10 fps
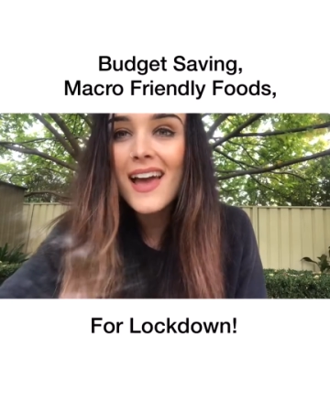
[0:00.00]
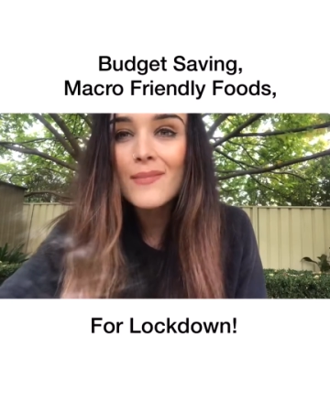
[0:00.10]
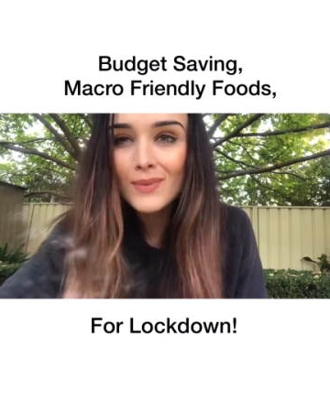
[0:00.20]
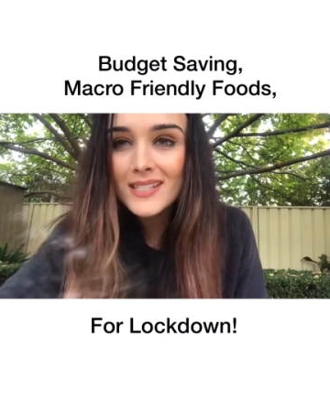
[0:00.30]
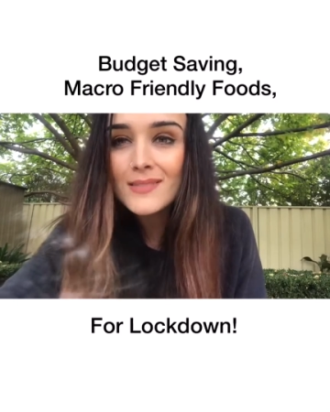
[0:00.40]
and
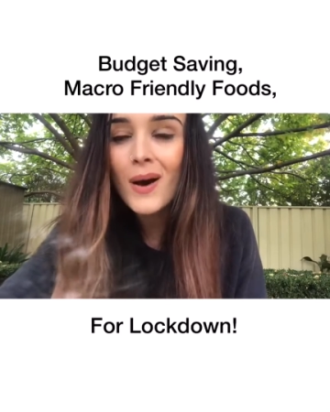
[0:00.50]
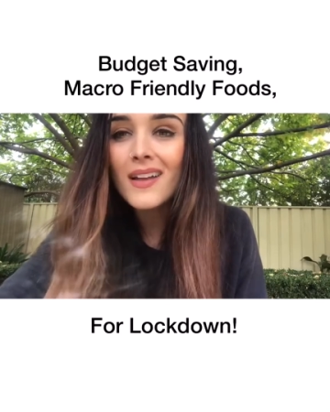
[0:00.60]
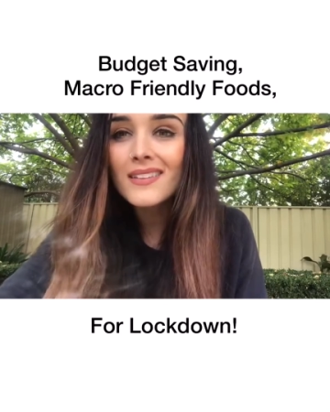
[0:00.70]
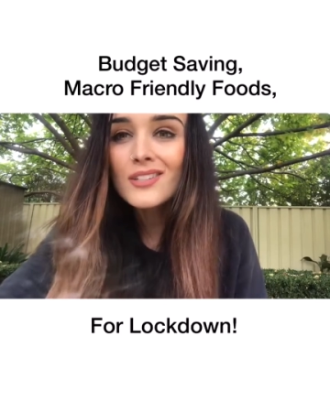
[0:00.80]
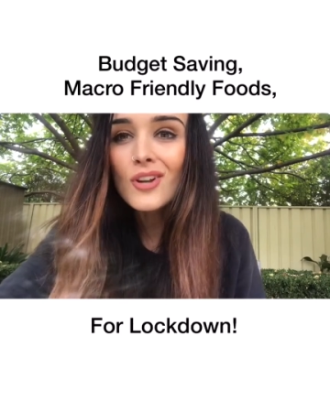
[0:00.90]
be smart
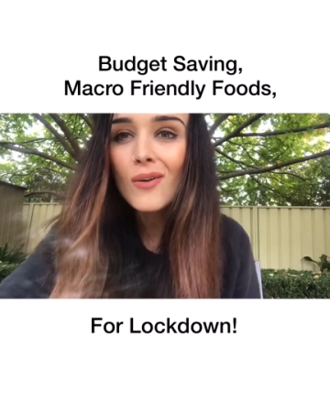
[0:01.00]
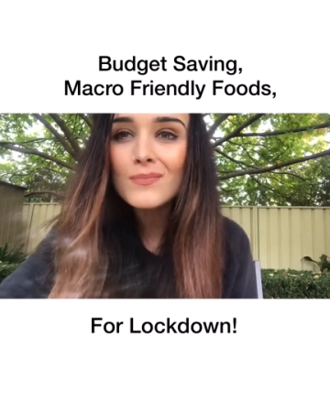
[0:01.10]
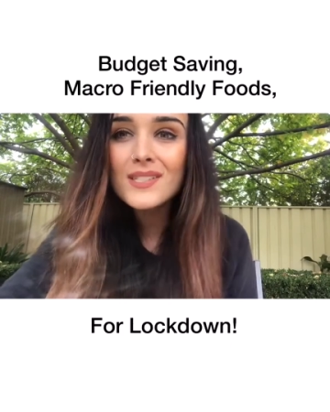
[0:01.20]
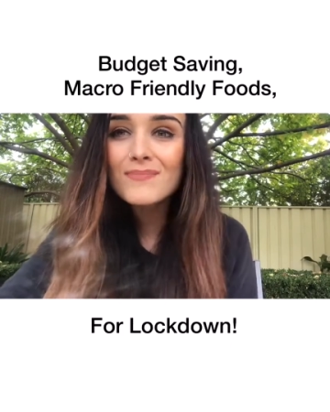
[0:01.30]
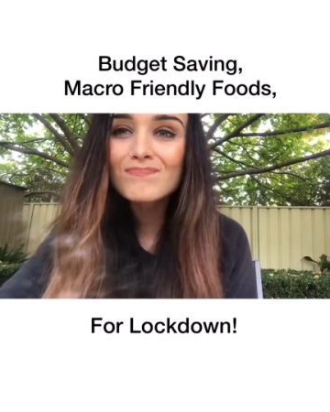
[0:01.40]
in the
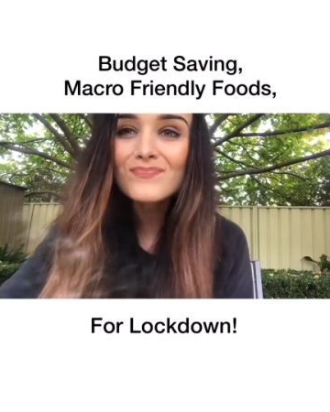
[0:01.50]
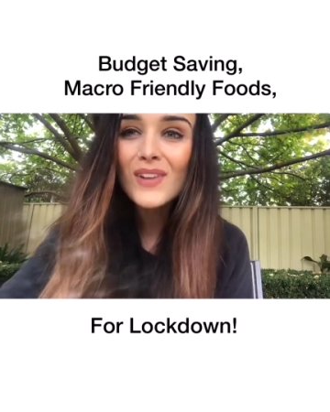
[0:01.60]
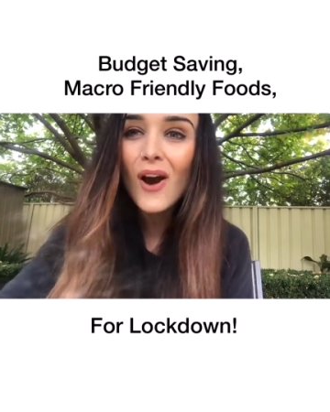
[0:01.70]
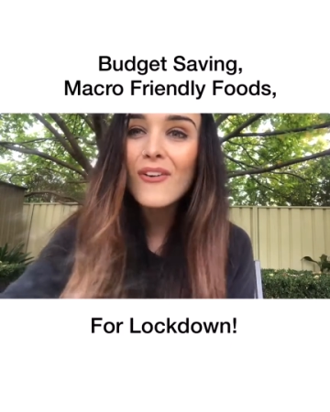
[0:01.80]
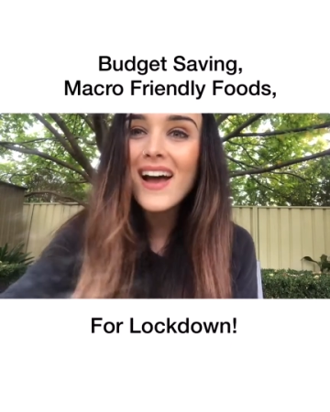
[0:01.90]
shops.
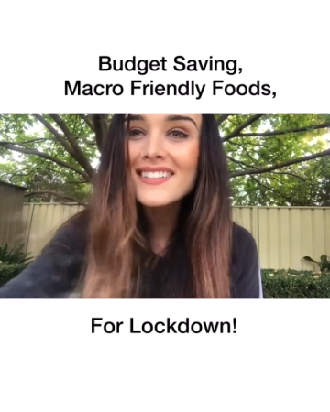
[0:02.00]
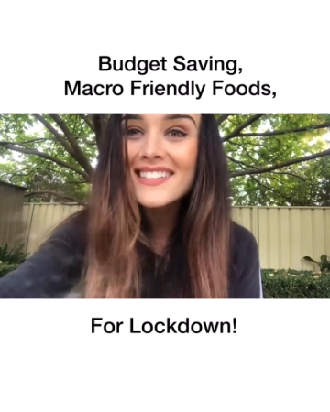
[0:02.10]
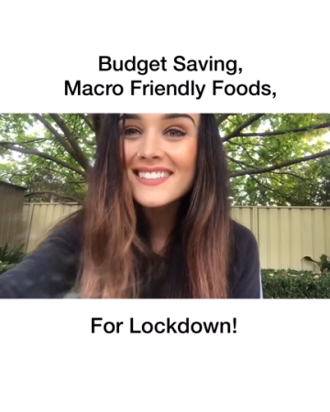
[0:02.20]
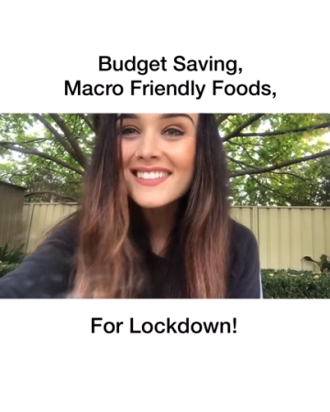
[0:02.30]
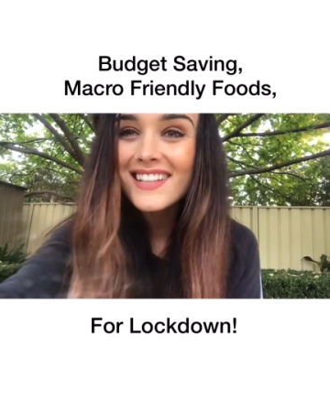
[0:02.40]
All right,
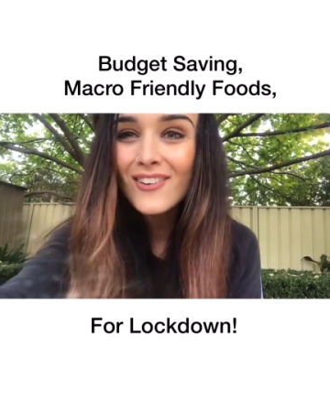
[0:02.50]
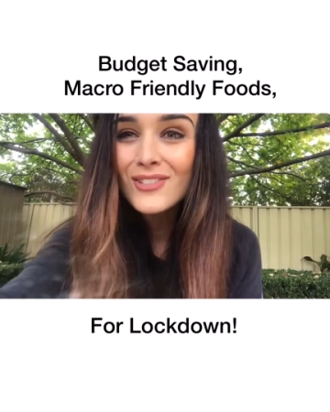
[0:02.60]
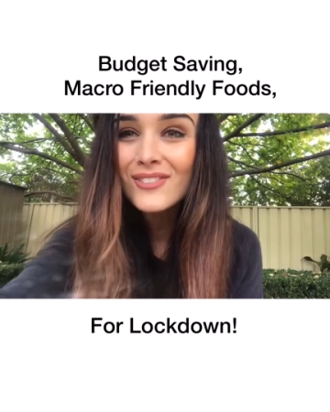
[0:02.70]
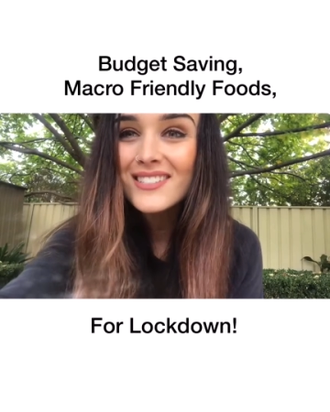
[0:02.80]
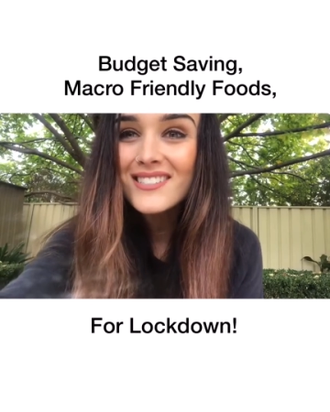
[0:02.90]
I'll
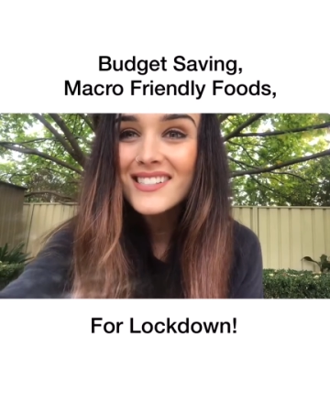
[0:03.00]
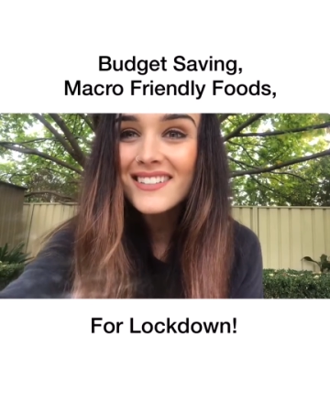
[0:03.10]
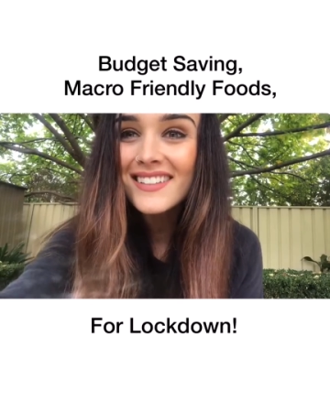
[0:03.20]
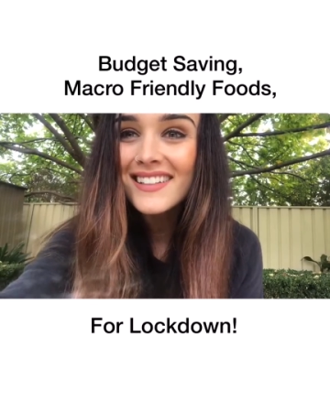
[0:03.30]
talk to you soon.